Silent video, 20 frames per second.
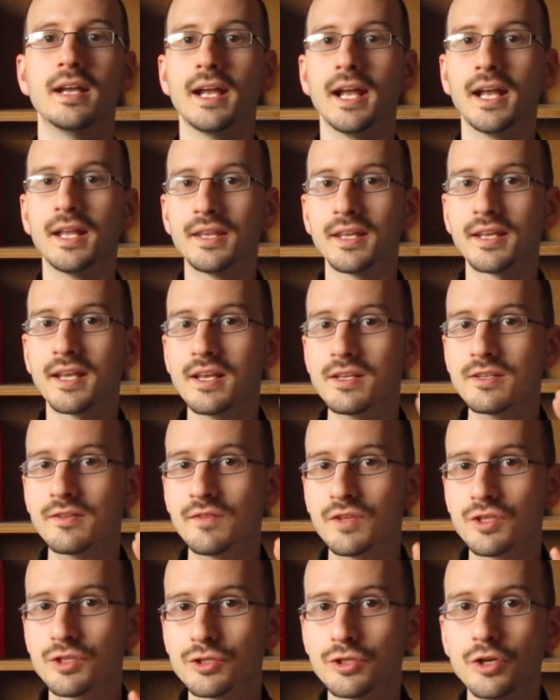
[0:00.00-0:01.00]
In the case of
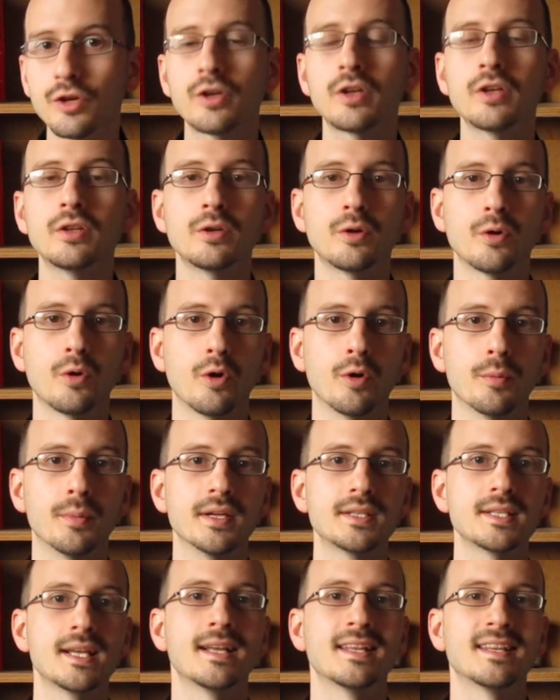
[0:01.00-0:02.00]
a circular
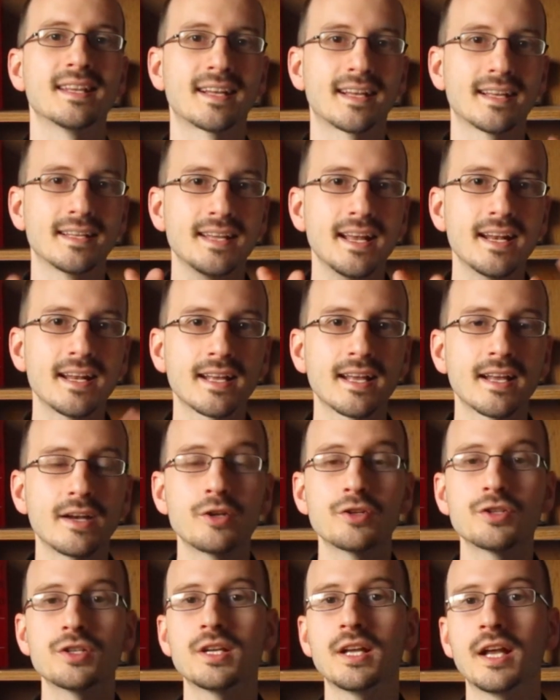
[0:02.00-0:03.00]
orbit, the kinetic
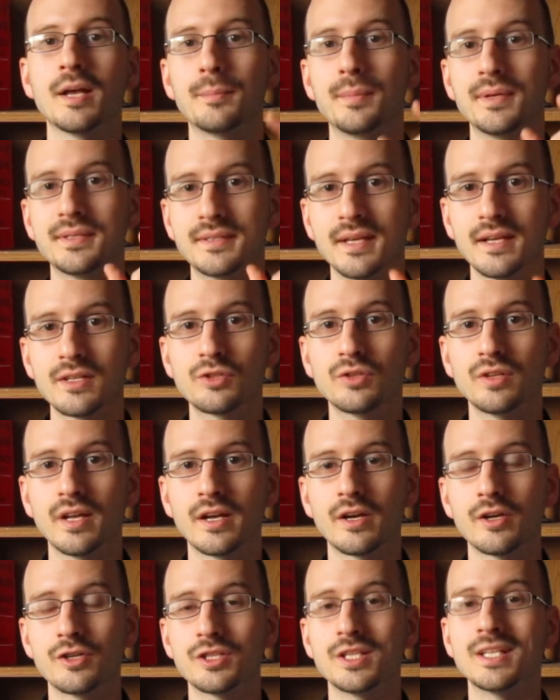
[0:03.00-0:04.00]
energy and potential
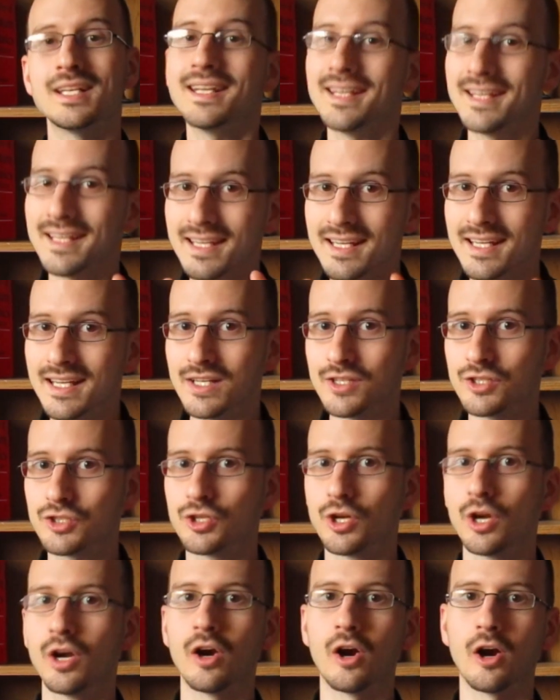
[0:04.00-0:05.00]
energy
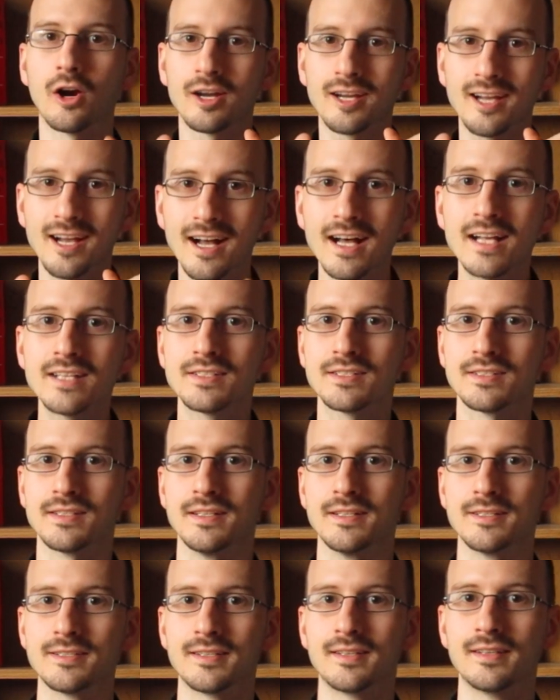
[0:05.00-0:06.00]
each are
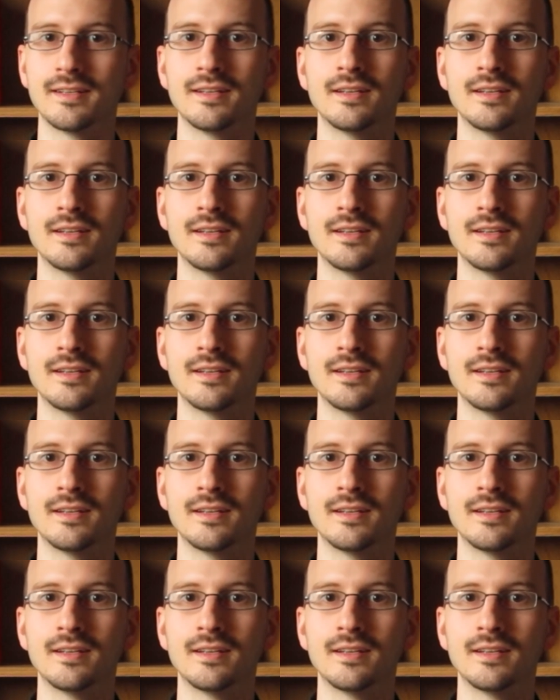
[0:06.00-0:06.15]
constant.